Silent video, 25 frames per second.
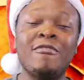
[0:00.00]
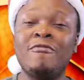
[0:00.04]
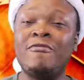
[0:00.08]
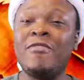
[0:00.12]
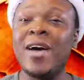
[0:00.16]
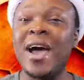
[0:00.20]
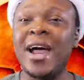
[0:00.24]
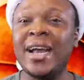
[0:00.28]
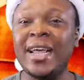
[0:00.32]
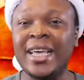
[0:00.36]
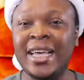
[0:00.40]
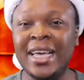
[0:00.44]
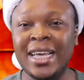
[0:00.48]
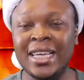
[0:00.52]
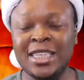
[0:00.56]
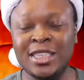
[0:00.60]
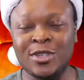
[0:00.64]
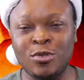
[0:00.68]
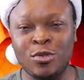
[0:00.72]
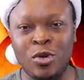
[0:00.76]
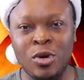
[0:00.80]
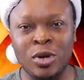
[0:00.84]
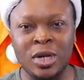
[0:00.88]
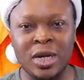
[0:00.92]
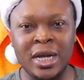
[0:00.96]
very easy
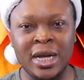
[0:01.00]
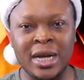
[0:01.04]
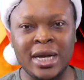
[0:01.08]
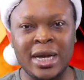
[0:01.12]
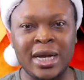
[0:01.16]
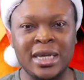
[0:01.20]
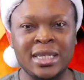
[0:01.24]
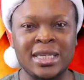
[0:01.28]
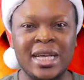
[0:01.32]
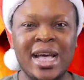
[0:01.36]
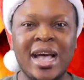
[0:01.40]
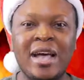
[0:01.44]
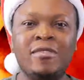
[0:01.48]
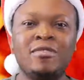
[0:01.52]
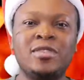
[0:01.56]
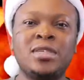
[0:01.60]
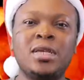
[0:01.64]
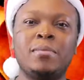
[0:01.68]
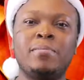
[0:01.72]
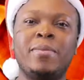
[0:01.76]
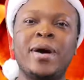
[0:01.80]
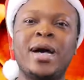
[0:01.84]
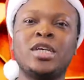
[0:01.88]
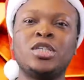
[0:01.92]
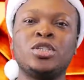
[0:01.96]
one against
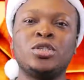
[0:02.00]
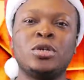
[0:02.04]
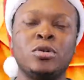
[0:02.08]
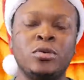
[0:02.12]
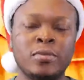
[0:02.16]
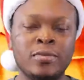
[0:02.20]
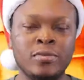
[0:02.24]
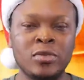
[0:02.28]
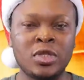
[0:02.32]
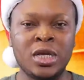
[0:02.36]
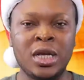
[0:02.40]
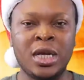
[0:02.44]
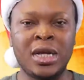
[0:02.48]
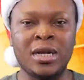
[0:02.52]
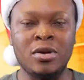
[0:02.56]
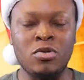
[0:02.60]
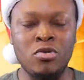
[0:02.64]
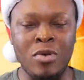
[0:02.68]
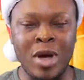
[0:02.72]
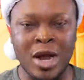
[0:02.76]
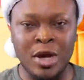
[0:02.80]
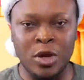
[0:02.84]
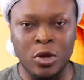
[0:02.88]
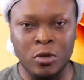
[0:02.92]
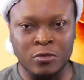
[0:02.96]
FC Barcelona in the
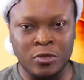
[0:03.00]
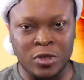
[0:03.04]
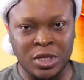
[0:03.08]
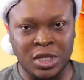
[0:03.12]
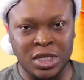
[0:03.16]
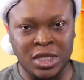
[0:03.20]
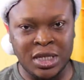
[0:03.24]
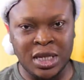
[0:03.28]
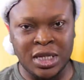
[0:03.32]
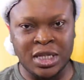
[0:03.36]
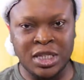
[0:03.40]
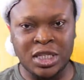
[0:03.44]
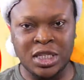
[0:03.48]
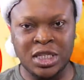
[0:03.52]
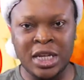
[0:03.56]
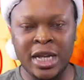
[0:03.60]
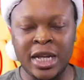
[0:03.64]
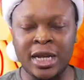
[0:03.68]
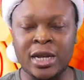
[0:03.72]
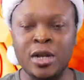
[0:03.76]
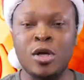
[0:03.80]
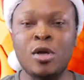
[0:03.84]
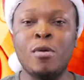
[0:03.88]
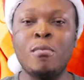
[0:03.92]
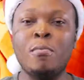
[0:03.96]
round of
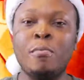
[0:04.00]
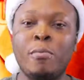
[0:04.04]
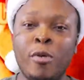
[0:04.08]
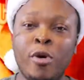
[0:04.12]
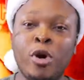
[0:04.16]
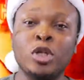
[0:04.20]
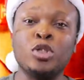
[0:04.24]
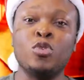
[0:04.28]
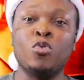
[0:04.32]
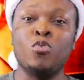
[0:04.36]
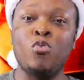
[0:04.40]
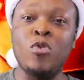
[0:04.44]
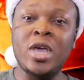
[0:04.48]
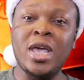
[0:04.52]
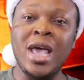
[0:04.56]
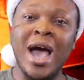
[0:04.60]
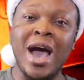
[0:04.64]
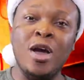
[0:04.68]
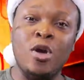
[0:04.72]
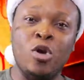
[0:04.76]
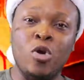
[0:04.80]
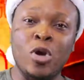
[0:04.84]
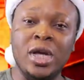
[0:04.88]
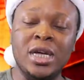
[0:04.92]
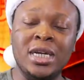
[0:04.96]
16. But we
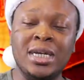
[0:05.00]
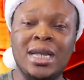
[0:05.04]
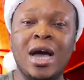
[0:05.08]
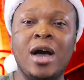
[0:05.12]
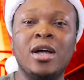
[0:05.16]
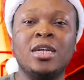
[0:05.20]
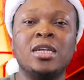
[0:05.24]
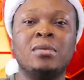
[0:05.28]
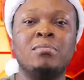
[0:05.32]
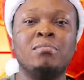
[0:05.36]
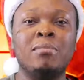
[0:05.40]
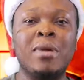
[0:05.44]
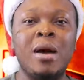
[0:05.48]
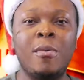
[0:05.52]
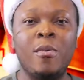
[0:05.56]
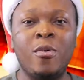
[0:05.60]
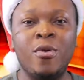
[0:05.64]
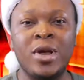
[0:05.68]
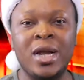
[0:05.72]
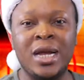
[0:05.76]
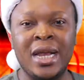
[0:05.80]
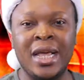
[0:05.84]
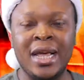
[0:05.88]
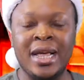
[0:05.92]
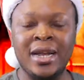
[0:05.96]
are going down the
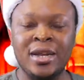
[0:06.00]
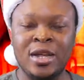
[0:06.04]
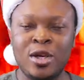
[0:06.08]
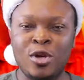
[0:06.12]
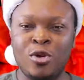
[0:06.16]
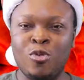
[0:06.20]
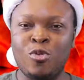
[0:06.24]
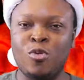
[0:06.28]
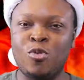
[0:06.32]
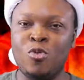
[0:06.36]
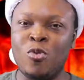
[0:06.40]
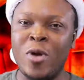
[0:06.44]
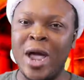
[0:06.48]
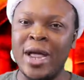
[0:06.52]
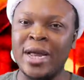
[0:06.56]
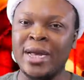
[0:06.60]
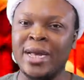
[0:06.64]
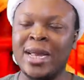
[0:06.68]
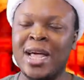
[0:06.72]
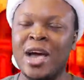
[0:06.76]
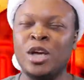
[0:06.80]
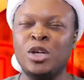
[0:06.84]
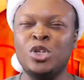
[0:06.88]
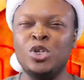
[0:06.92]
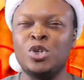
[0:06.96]
memory lane right
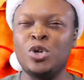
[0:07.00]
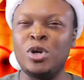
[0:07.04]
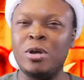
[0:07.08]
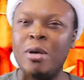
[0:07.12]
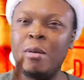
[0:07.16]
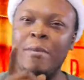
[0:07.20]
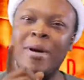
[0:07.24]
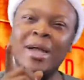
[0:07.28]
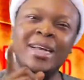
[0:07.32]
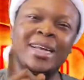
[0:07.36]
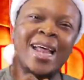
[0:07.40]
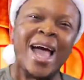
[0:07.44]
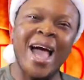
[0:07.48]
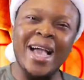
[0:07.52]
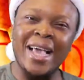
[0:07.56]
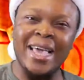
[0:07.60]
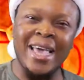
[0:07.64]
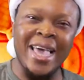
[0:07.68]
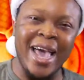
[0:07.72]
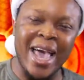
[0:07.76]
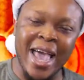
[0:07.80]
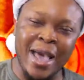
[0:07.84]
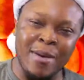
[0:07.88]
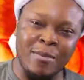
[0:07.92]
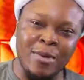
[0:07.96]
now. You remember that
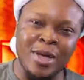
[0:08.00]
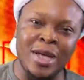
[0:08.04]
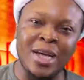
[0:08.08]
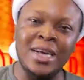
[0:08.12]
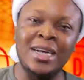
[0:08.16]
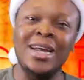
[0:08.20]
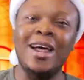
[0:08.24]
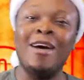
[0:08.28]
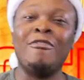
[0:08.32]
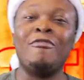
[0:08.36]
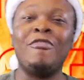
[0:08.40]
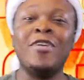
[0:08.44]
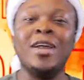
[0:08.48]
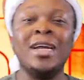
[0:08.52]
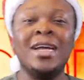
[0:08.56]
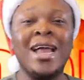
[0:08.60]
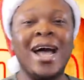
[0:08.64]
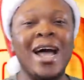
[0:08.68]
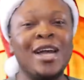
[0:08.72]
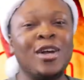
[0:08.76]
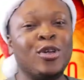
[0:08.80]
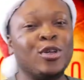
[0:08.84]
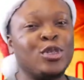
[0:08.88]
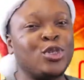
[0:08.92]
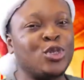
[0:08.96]
game that
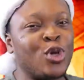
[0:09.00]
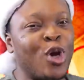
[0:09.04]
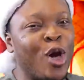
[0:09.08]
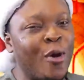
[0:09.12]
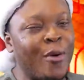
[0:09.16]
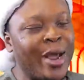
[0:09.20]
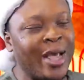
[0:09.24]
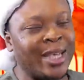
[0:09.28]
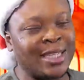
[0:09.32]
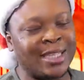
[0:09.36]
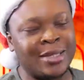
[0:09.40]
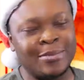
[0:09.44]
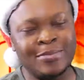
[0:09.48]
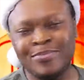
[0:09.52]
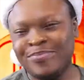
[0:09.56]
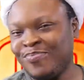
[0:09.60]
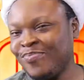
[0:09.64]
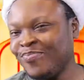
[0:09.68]
Fernando Torres